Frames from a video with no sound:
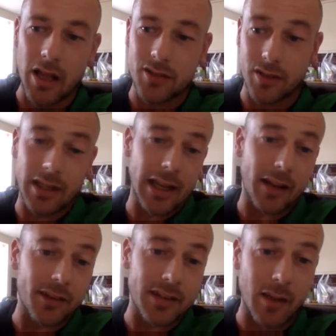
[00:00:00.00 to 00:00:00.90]
so that they
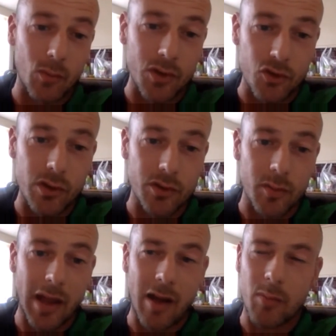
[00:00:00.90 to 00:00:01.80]
understand what the drill is
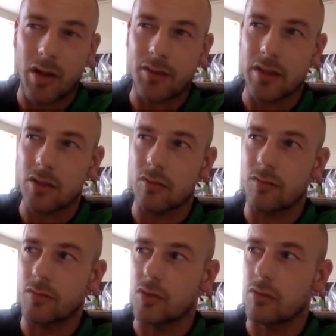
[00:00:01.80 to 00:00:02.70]
about. But I think you
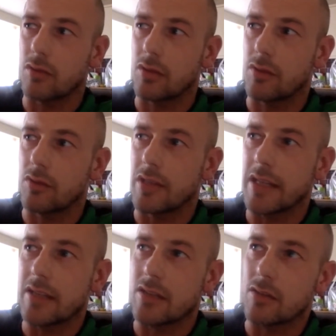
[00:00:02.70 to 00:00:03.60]

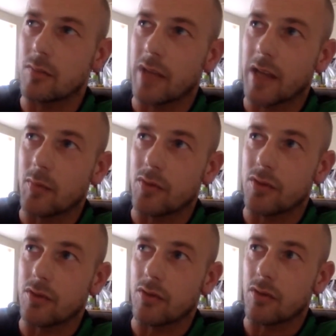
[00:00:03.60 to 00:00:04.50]
need to be able
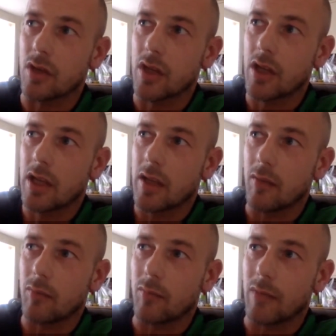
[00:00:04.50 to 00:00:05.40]
to
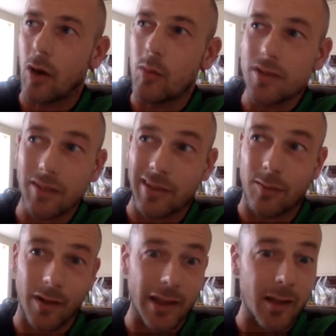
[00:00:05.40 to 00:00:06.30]
almost have
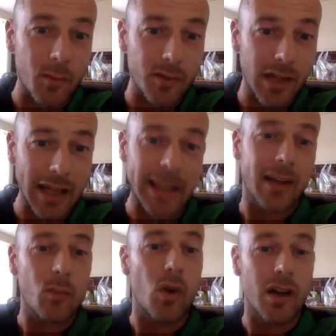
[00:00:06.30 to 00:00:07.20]
that fun element and
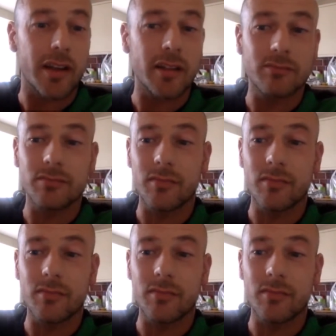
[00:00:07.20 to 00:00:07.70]
get them working.